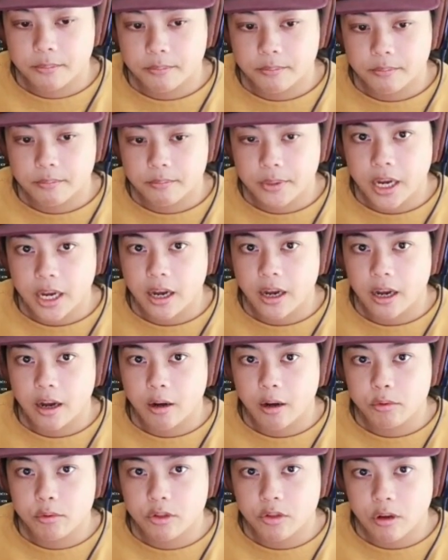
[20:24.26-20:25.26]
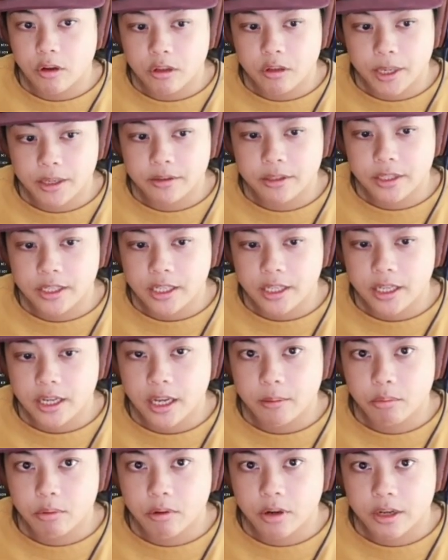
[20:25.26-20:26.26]
yeah, I was all about the EA
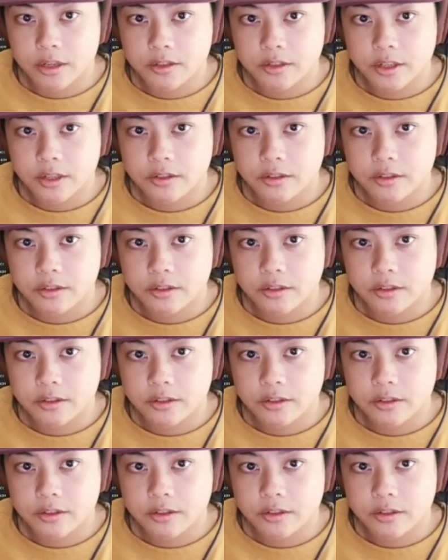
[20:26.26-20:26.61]
process